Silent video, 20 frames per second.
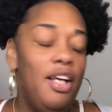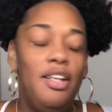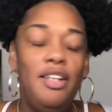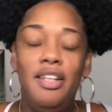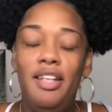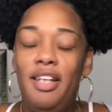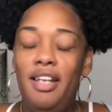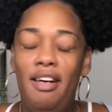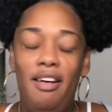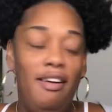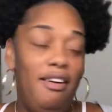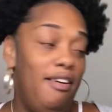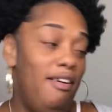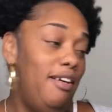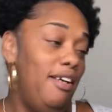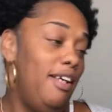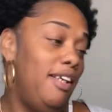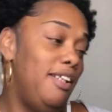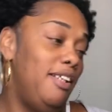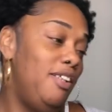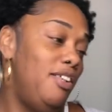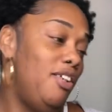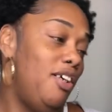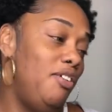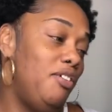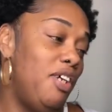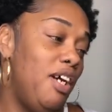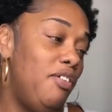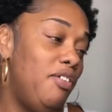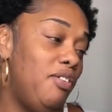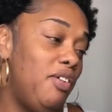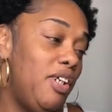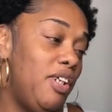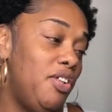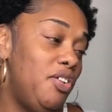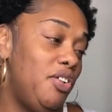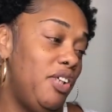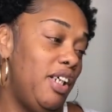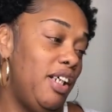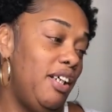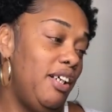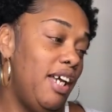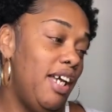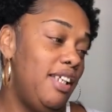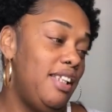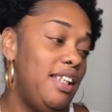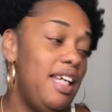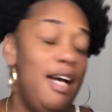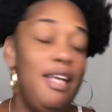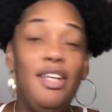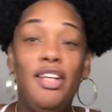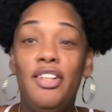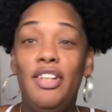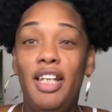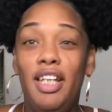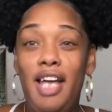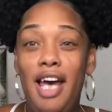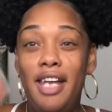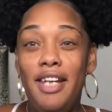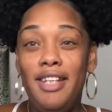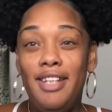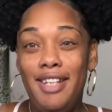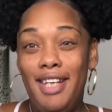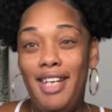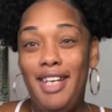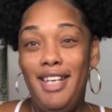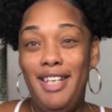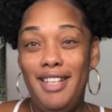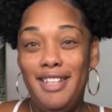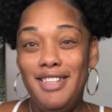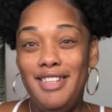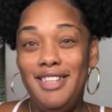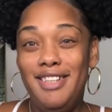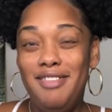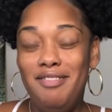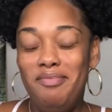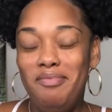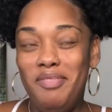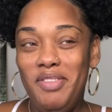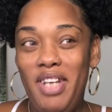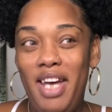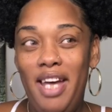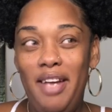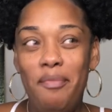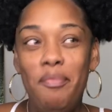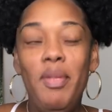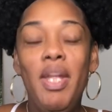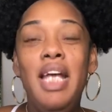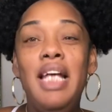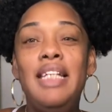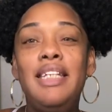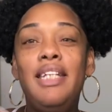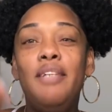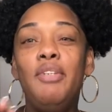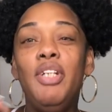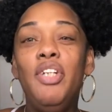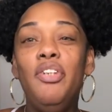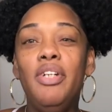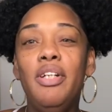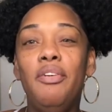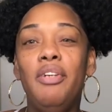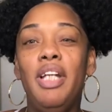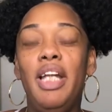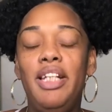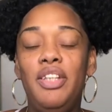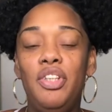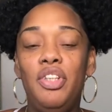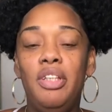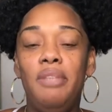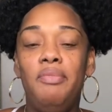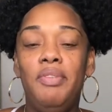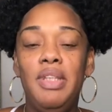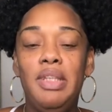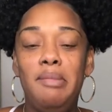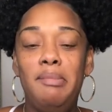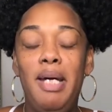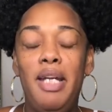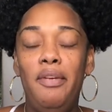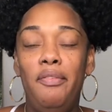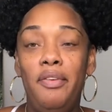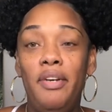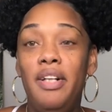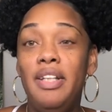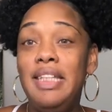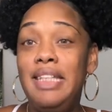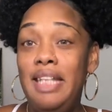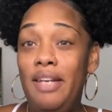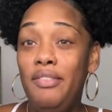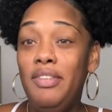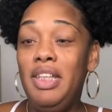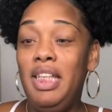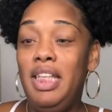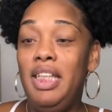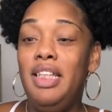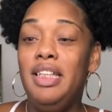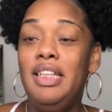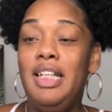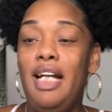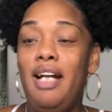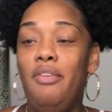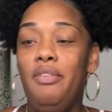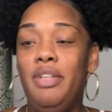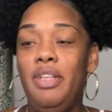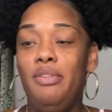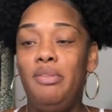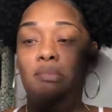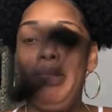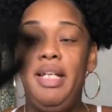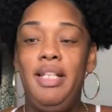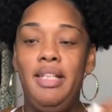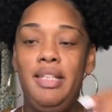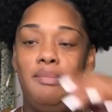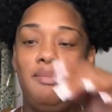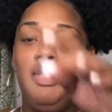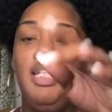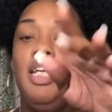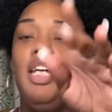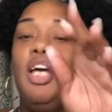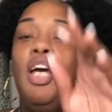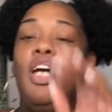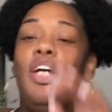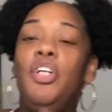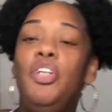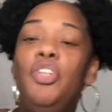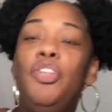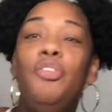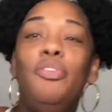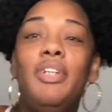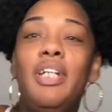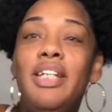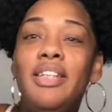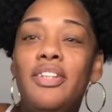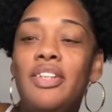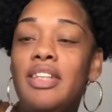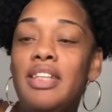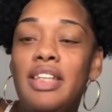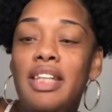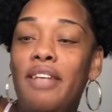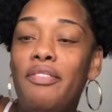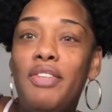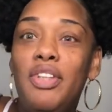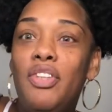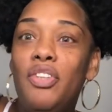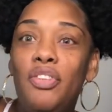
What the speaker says: Lord, you don't never want to drink, okay? See, I learned a lot of things, okay? See, when you're in a relationship with somebody for 17 years like I was with my husband, it's just stuff that